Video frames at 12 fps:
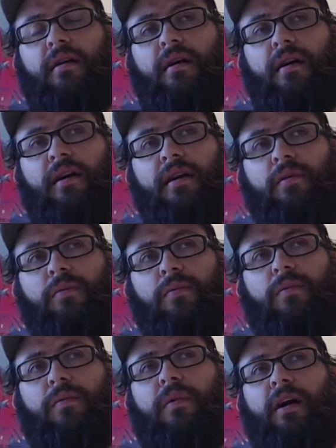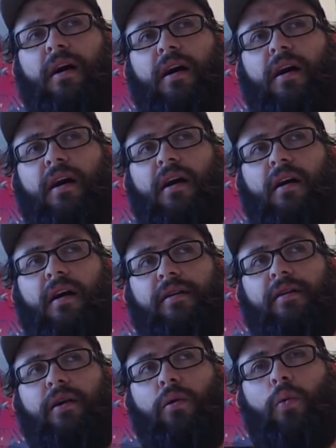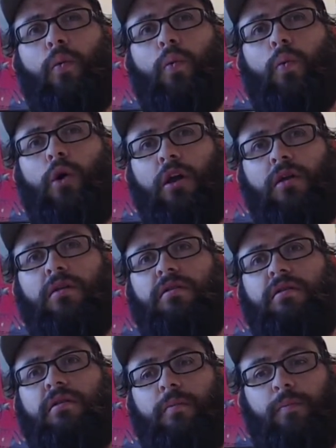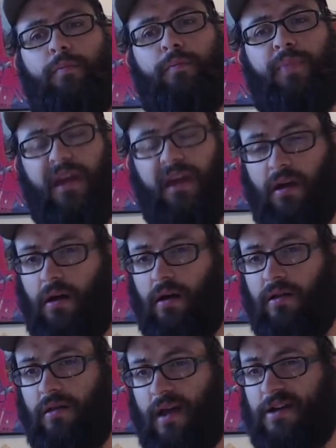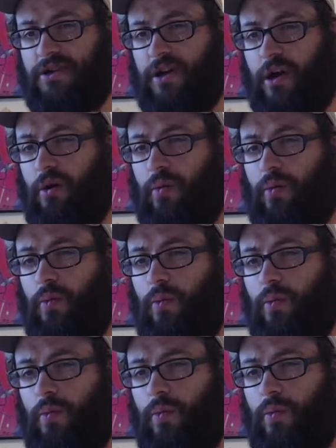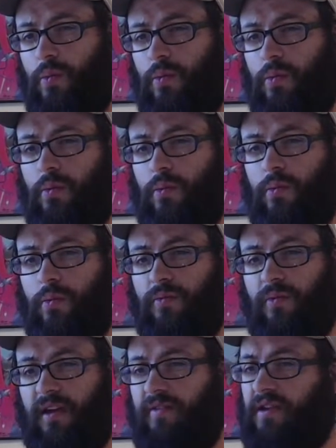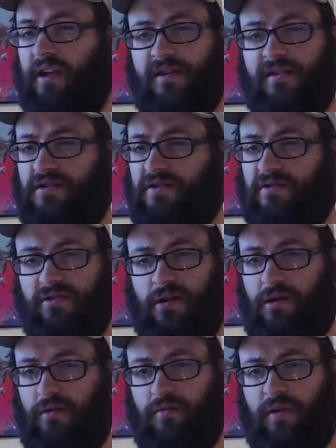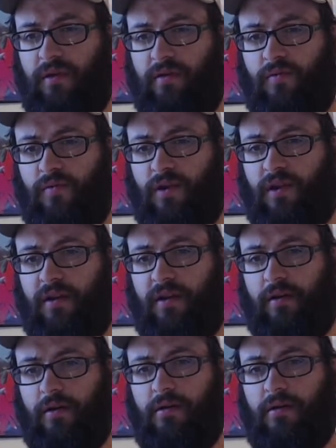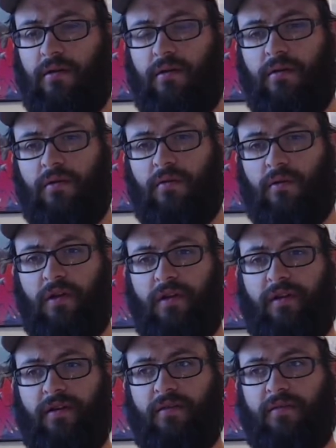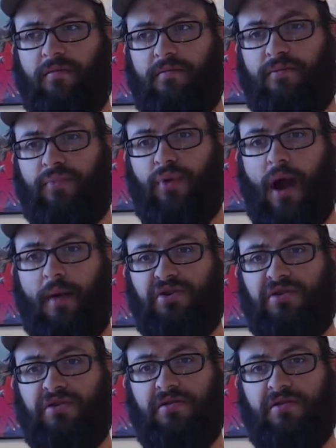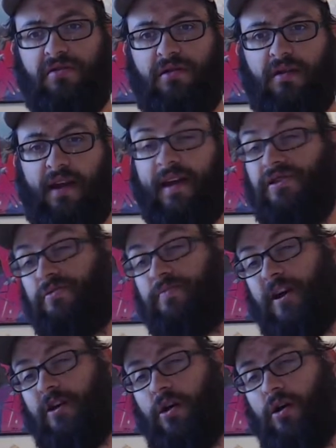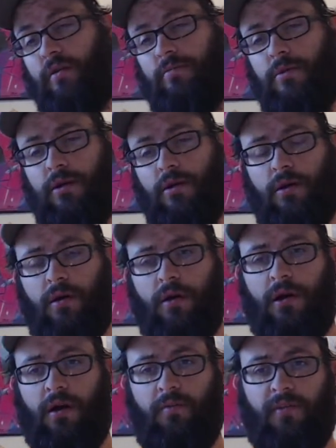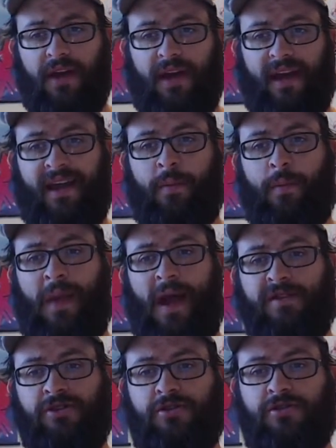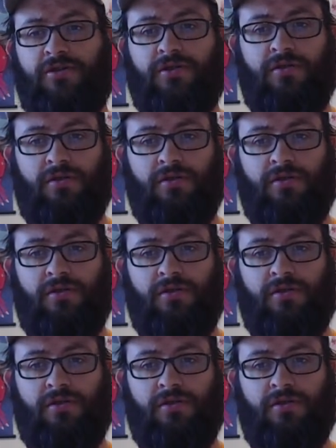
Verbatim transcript: I don't I don't want to be on that show, even as you know, like one of their one of their props, I guess you might call them, but Ink Masters